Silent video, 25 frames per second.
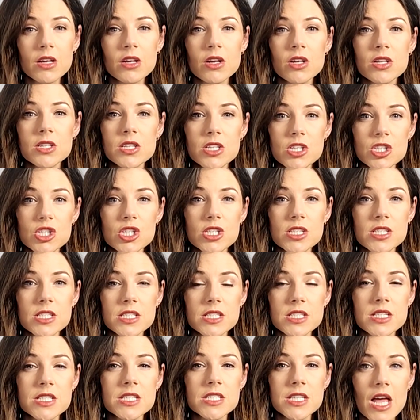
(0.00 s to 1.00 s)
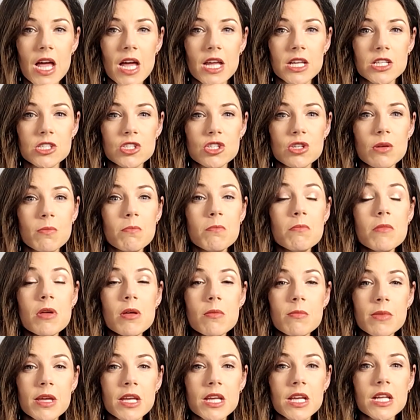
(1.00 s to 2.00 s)
conditions designed to
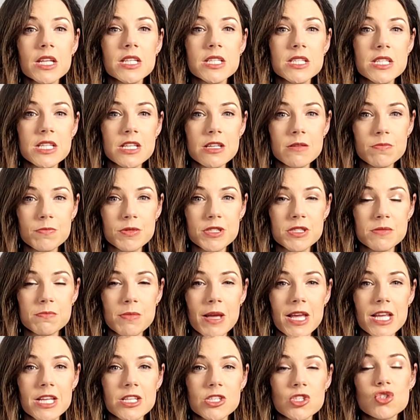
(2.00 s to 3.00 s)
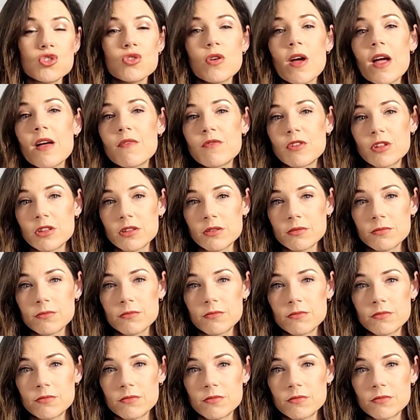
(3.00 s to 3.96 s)
mimic deep space travel.